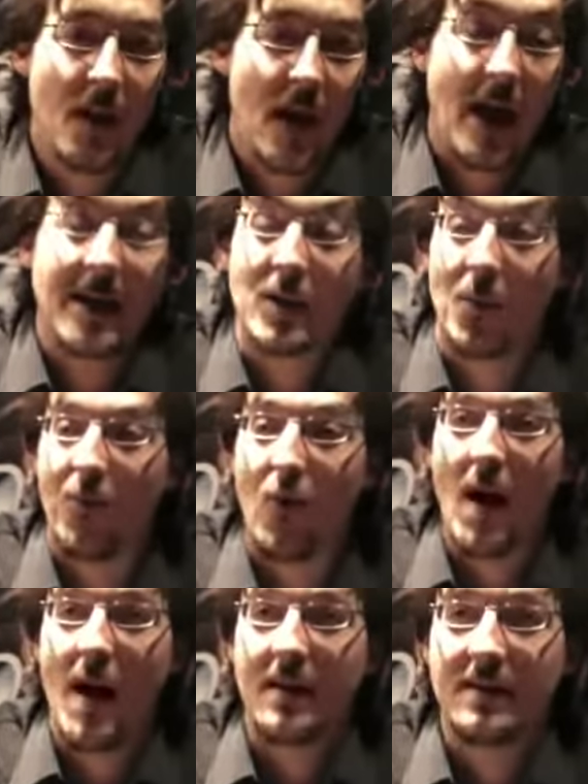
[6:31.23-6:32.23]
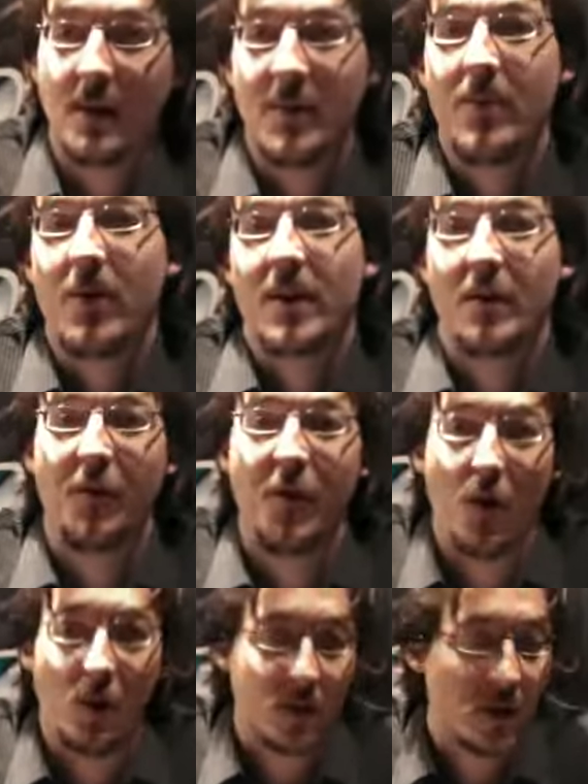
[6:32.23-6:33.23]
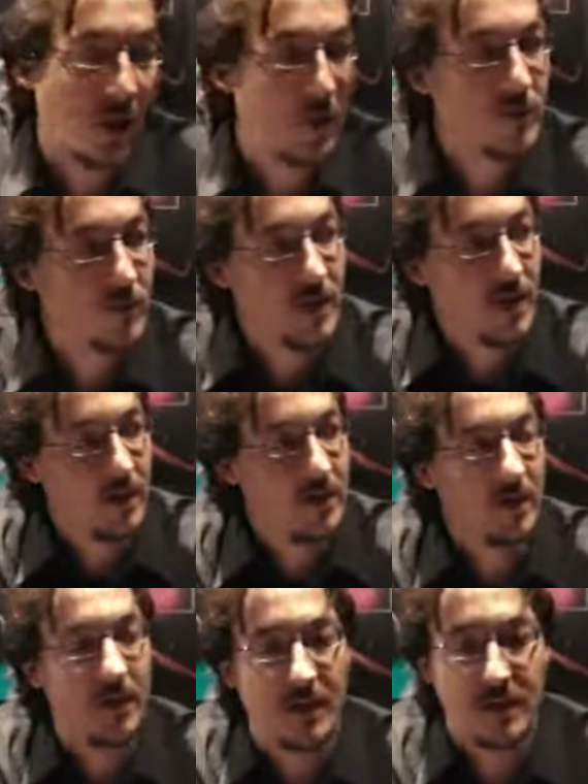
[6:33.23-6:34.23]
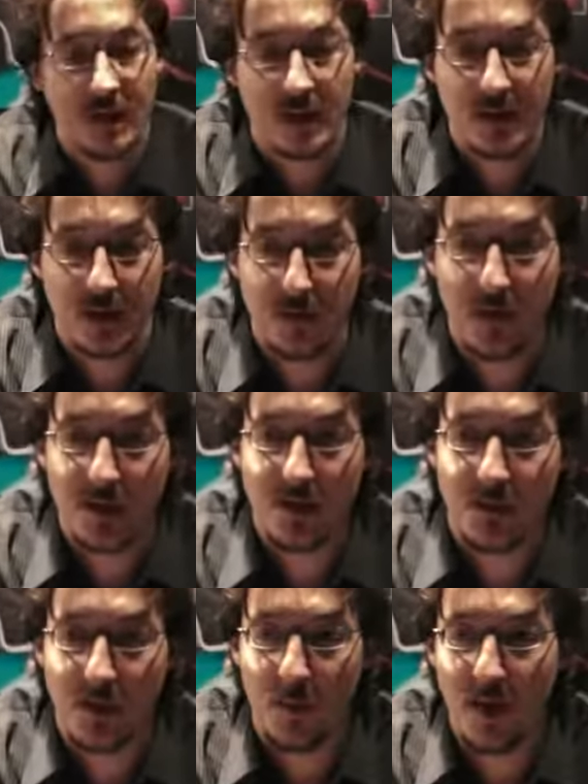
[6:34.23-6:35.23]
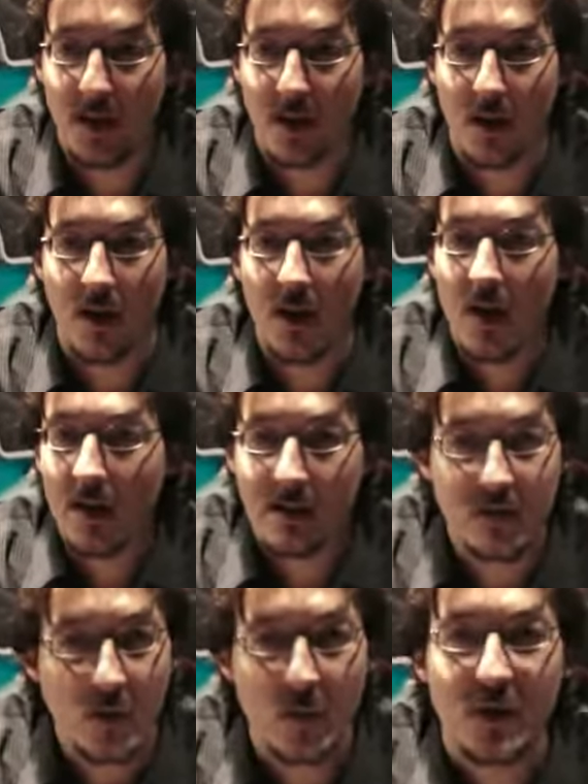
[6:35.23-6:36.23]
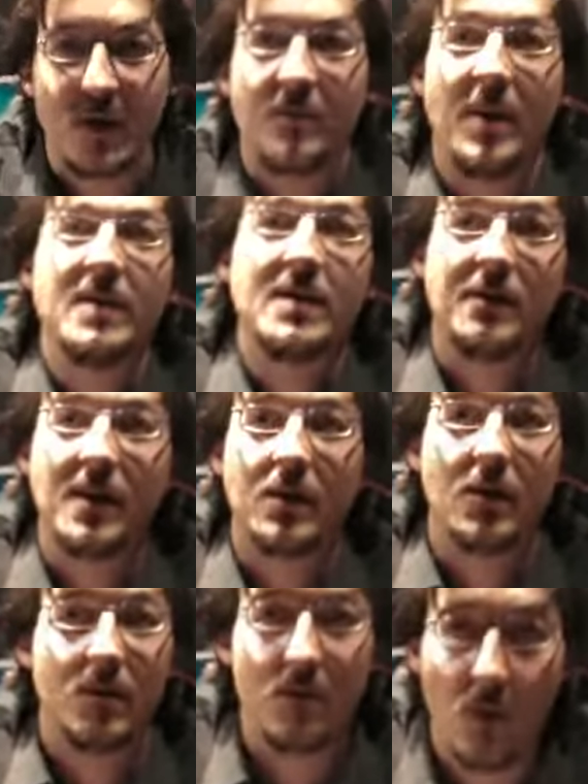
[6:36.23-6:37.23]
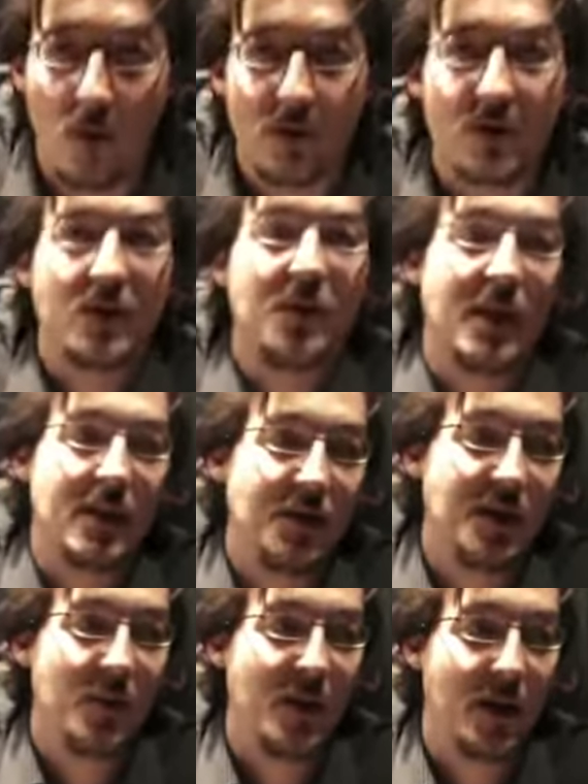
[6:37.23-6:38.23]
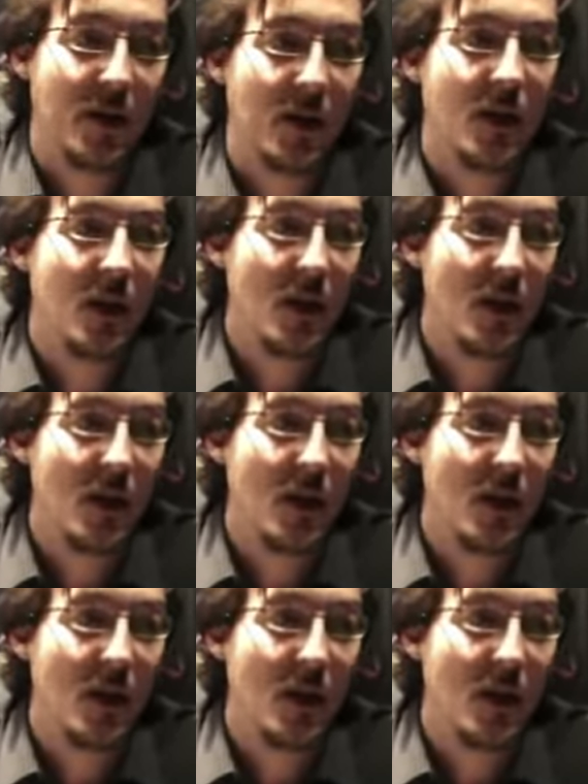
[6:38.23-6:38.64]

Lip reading: And at a price that people can afford. Today, a DivX certified DVD player is not more expensive than a non-certified DVD player.